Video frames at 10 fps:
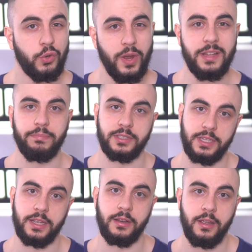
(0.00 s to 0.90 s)

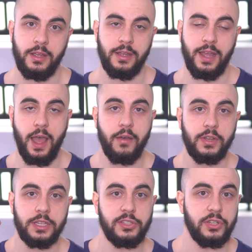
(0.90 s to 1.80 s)
20%
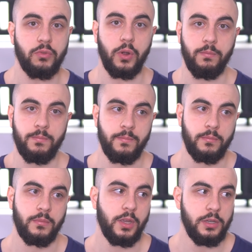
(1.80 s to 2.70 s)
have 0.
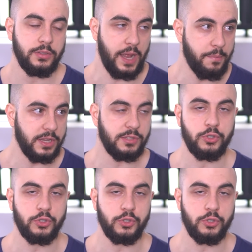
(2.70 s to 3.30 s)
So that means the